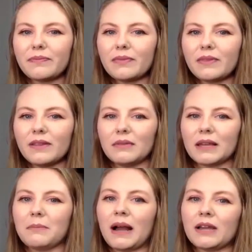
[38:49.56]
Like
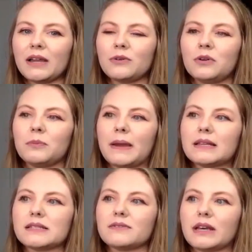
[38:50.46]
my whole base
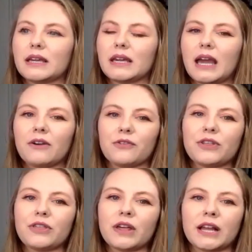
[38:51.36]
of like
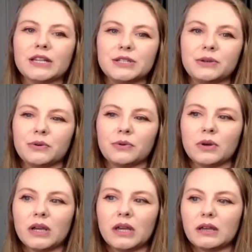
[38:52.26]
everything I do,
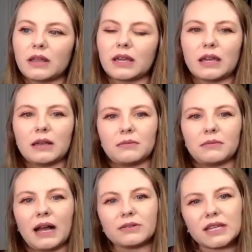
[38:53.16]
like
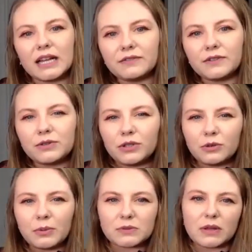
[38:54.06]
outside of YouTube
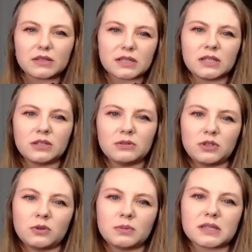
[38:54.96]
as well as in
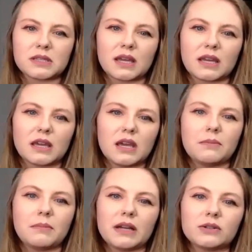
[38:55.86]
YouTube, is like,
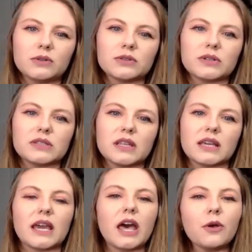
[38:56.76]
my goal is always to like
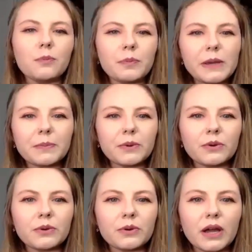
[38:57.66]
help
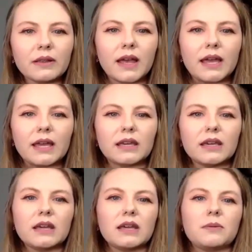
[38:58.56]
people and like
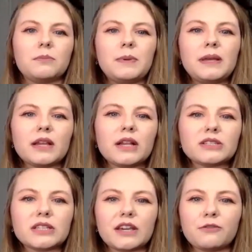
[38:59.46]
be there
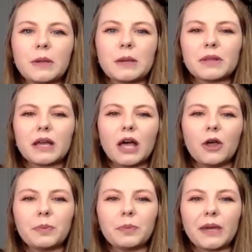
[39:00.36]
to give people a
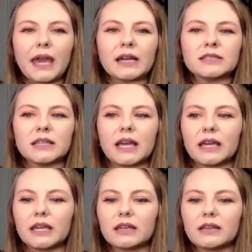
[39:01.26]
helping hand and like
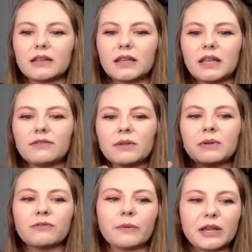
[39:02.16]
give them
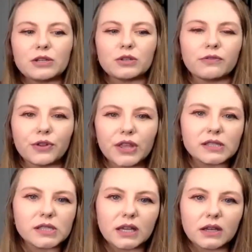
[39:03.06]
information for things.
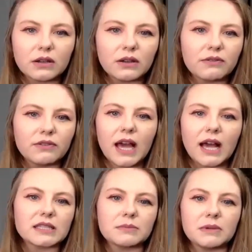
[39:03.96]
Like if they ask me,